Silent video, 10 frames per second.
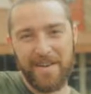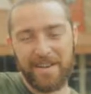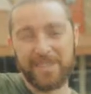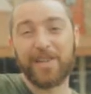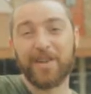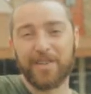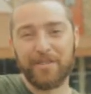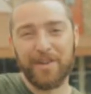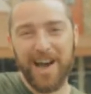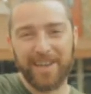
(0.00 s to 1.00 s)
You can start to
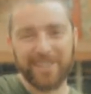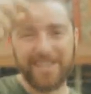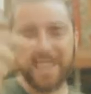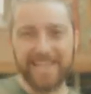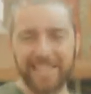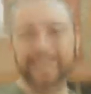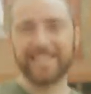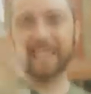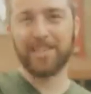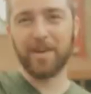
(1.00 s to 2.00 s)
flash. This
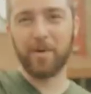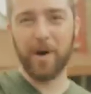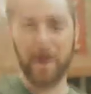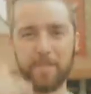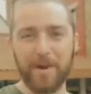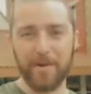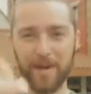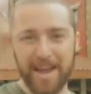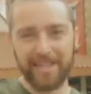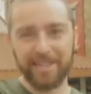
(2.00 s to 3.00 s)
is actually quite a bit of
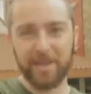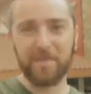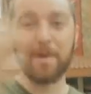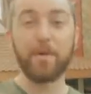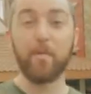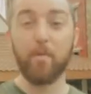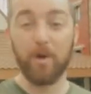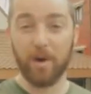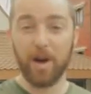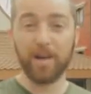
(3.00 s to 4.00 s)
range to be,
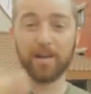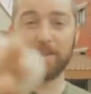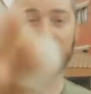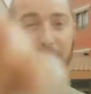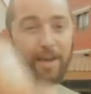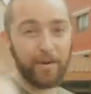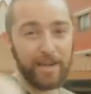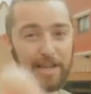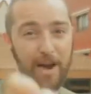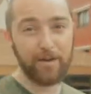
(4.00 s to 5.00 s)
literally I could
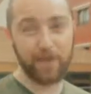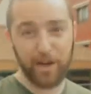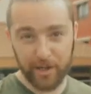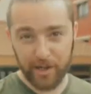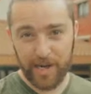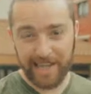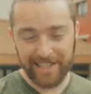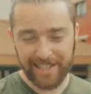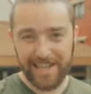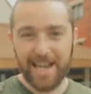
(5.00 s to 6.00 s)
reach out and touch you
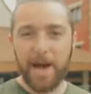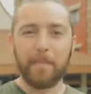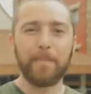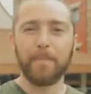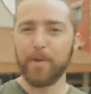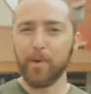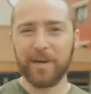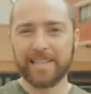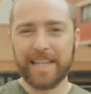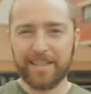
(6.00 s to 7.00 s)
guys. You
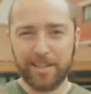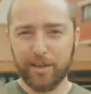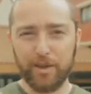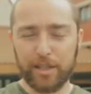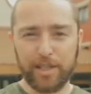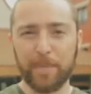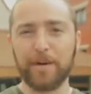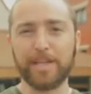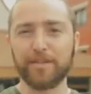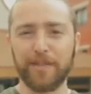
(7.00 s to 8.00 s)
wouldn't stand this close to
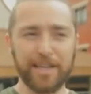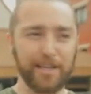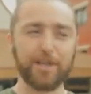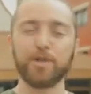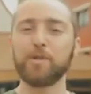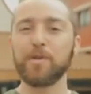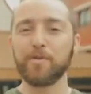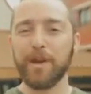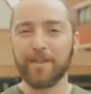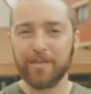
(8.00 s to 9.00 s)
somebody's face because you'd be
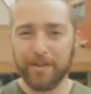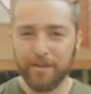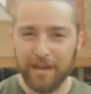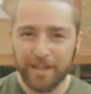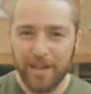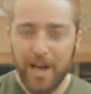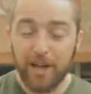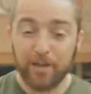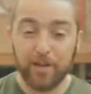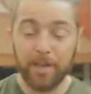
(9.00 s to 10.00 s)
right in their face.
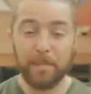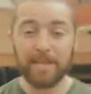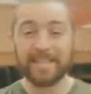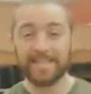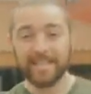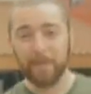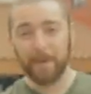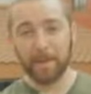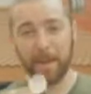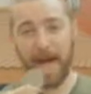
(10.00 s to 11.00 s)
So simply
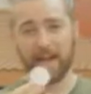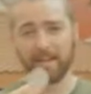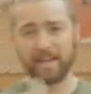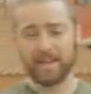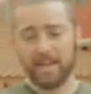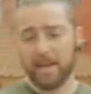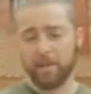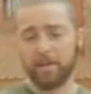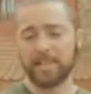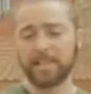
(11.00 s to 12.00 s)
stepping back
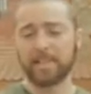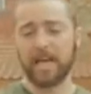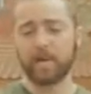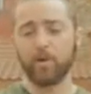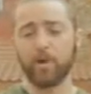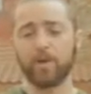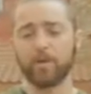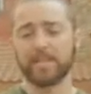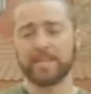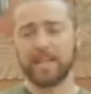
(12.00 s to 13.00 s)
and placing that coin
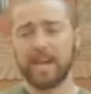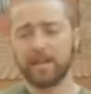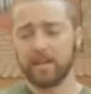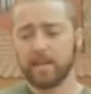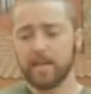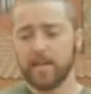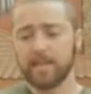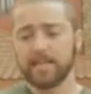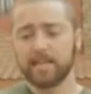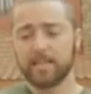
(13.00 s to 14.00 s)
once again
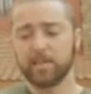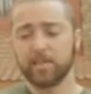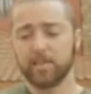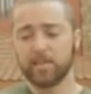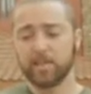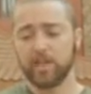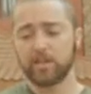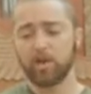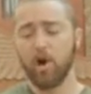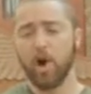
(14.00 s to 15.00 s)
into this position,
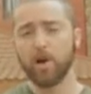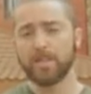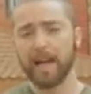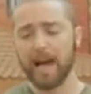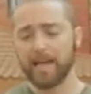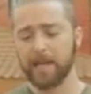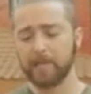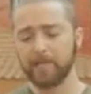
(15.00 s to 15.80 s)
as long as I keep